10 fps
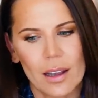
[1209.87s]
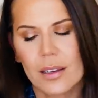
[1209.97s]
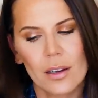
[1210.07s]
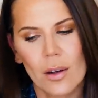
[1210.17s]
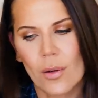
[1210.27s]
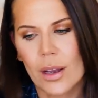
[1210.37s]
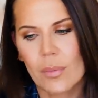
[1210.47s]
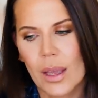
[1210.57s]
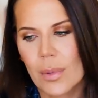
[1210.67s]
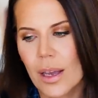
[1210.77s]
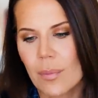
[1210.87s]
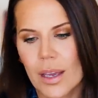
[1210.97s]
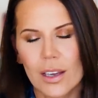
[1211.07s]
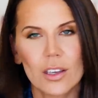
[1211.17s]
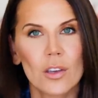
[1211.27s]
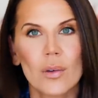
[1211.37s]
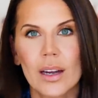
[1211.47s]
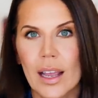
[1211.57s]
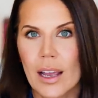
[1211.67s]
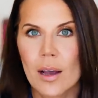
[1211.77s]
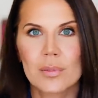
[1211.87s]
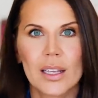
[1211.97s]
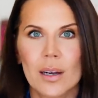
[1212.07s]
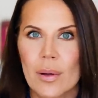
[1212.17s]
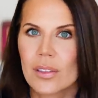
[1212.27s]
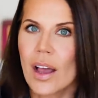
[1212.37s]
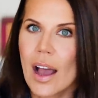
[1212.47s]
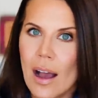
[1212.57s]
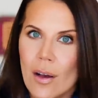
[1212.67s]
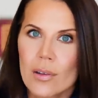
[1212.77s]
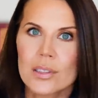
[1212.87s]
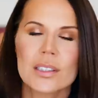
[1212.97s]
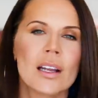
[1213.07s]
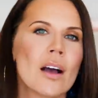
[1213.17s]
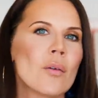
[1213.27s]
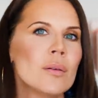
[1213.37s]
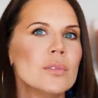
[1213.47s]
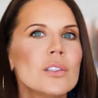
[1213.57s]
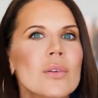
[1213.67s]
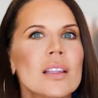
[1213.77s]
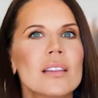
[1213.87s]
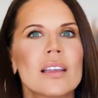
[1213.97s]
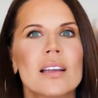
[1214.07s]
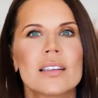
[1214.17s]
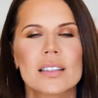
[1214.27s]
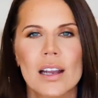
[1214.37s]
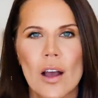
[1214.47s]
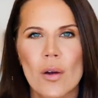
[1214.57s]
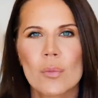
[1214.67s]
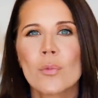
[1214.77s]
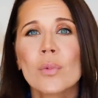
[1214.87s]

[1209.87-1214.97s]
you know, and maybe I make a Q&A update about the house and how I'm doing things and how I'm